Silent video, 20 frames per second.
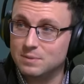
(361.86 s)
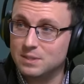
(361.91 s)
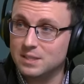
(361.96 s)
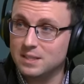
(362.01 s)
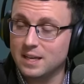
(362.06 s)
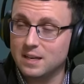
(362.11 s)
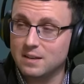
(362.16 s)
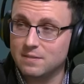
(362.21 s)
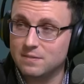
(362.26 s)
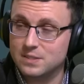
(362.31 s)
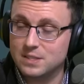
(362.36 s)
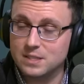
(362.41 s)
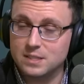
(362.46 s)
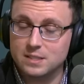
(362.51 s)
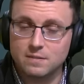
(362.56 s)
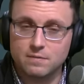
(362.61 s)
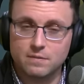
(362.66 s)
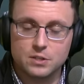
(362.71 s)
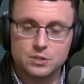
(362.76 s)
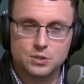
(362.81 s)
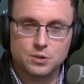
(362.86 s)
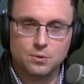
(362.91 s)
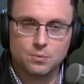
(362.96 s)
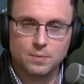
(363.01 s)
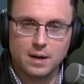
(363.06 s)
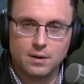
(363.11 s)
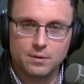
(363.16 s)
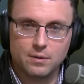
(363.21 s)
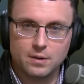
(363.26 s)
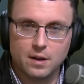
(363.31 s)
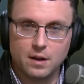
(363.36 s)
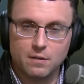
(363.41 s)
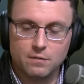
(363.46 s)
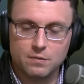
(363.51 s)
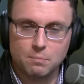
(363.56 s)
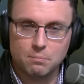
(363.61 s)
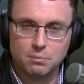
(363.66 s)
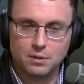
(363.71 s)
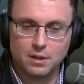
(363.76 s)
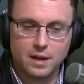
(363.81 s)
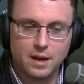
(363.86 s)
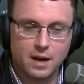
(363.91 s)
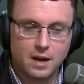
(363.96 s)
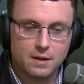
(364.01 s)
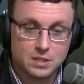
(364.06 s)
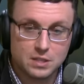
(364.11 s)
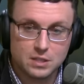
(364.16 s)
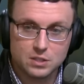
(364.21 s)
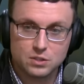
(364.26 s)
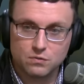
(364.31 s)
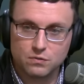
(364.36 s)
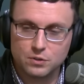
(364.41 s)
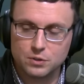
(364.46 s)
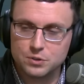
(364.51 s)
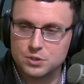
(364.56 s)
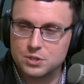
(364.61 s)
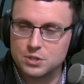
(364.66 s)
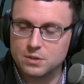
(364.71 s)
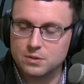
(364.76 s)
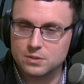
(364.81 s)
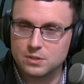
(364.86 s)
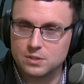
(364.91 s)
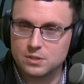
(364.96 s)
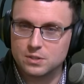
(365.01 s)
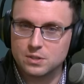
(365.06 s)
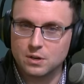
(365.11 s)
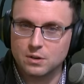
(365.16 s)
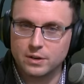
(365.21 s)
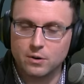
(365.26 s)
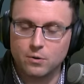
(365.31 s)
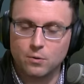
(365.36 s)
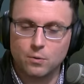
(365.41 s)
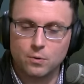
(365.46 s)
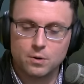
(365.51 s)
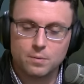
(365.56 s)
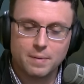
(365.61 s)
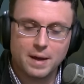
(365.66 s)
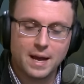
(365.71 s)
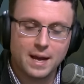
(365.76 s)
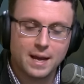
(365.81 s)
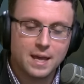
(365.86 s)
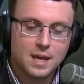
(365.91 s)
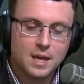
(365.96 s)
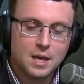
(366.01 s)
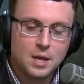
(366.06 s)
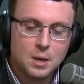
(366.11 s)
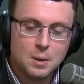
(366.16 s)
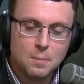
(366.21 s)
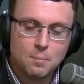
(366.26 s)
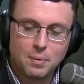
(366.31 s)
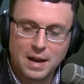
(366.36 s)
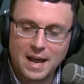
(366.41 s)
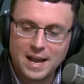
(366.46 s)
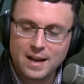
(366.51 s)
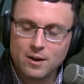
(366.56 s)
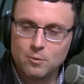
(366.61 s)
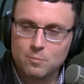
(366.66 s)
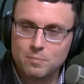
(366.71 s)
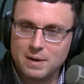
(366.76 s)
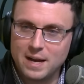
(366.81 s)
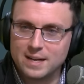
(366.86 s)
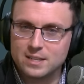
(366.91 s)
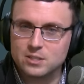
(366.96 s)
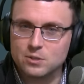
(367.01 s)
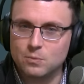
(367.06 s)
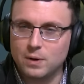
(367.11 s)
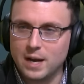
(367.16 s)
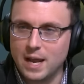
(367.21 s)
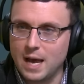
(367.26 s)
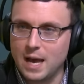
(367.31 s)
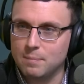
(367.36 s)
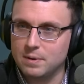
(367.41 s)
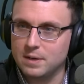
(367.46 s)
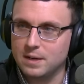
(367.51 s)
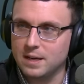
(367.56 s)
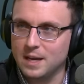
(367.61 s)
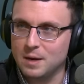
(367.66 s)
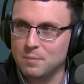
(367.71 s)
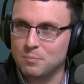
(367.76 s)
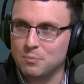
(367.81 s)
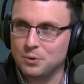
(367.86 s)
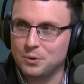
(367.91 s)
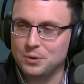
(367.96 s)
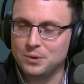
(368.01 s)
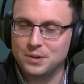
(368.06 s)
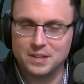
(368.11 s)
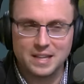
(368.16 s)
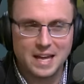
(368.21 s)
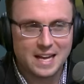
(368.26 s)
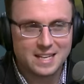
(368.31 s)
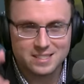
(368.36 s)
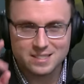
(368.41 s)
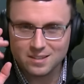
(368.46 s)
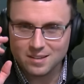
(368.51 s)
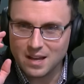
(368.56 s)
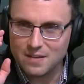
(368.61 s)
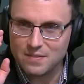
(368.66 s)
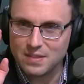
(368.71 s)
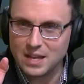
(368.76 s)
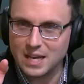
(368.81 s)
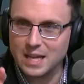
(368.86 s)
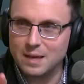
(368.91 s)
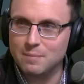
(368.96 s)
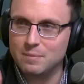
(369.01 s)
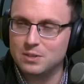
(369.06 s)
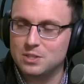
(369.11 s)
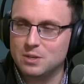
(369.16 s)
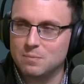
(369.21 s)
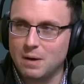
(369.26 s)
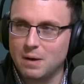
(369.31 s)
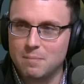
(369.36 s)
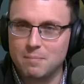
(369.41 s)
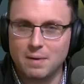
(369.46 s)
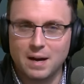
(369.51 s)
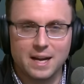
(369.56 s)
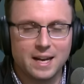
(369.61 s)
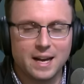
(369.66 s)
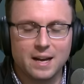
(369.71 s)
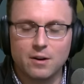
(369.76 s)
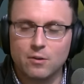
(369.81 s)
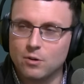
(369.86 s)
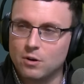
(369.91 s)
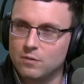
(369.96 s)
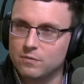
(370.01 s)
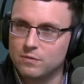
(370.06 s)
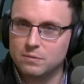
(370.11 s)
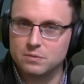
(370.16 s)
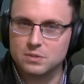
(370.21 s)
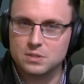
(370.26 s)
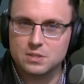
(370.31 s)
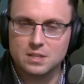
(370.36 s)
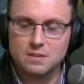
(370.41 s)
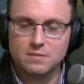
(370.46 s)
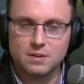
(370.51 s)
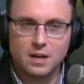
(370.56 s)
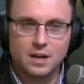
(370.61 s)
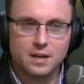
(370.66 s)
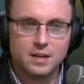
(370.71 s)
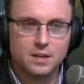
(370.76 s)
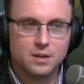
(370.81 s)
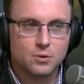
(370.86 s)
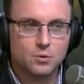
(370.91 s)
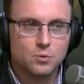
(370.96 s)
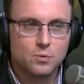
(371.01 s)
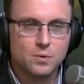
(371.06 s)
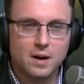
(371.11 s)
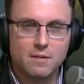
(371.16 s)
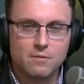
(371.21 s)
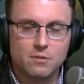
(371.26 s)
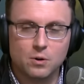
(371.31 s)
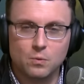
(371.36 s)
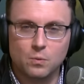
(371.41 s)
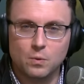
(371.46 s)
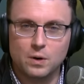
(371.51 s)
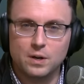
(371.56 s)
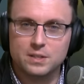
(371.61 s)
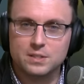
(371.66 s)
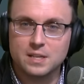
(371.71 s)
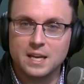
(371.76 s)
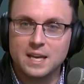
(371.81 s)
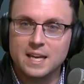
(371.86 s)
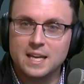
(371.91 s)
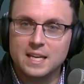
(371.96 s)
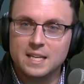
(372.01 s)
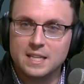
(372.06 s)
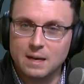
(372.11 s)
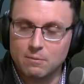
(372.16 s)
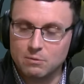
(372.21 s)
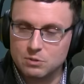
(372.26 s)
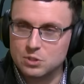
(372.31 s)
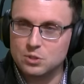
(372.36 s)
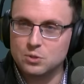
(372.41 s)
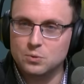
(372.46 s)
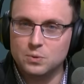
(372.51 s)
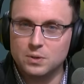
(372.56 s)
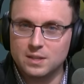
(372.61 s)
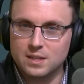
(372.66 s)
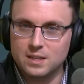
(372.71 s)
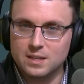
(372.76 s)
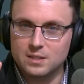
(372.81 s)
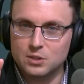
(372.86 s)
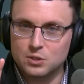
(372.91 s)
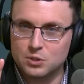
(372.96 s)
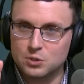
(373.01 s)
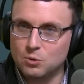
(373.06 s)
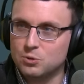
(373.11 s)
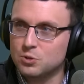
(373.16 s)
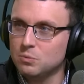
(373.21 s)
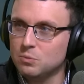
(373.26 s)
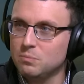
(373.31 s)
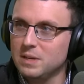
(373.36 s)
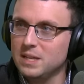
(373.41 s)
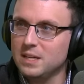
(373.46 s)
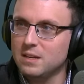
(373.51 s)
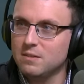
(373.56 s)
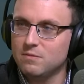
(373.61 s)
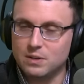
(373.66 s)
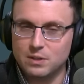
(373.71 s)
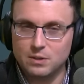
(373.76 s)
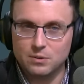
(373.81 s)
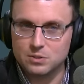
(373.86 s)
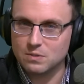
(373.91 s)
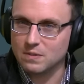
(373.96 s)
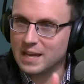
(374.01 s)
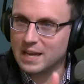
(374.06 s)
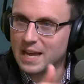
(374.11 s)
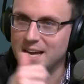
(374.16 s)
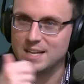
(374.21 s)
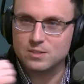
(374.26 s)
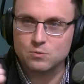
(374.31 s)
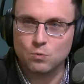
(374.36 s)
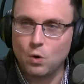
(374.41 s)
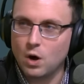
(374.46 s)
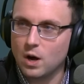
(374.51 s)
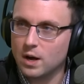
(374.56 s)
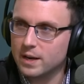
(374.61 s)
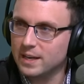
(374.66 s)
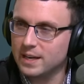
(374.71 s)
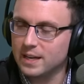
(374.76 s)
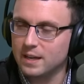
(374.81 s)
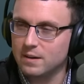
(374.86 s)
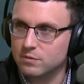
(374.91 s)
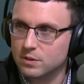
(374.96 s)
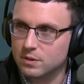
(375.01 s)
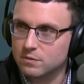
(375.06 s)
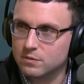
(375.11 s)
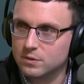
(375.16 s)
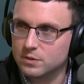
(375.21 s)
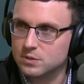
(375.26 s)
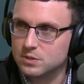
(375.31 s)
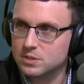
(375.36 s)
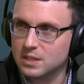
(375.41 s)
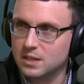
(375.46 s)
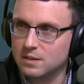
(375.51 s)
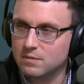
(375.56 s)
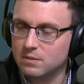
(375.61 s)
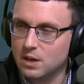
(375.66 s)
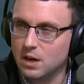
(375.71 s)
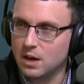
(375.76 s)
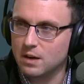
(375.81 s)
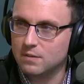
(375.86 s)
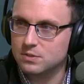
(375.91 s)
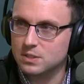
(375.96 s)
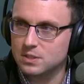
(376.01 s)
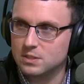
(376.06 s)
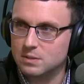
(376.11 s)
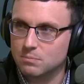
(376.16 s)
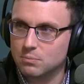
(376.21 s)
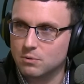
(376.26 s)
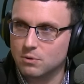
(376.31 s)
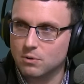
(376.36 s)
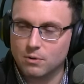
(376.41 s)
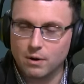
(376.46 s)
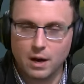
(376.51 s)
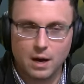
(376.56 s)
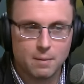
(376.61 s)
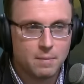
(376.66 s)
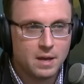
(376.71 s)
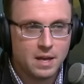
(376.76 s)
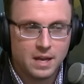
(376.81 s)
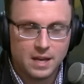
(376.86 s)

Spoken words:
to the NFC divisional round of the playoffs in his first year as a starting quarterback. But I go back to what happened in April, and I still had that image in my mind. I don't know if it was Stephen Huddy or whoever it was that was doing the social media videos of the guys walking in for the first day of the offseason program.